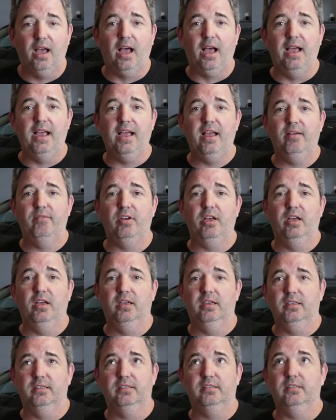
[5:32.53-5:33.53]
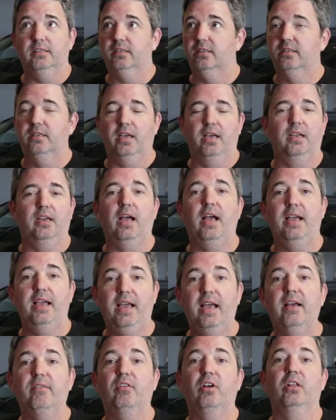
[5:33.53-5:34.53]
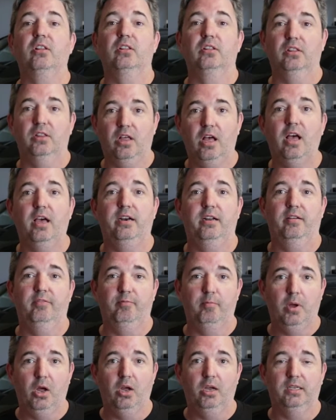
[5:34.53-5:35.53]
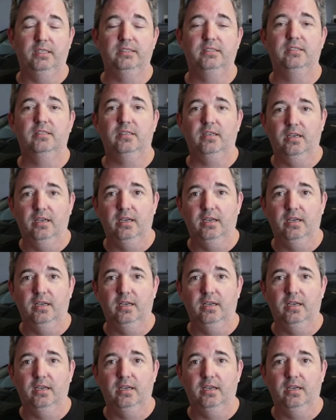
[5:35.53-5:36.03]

I have a, uh, God, I have a lot of mods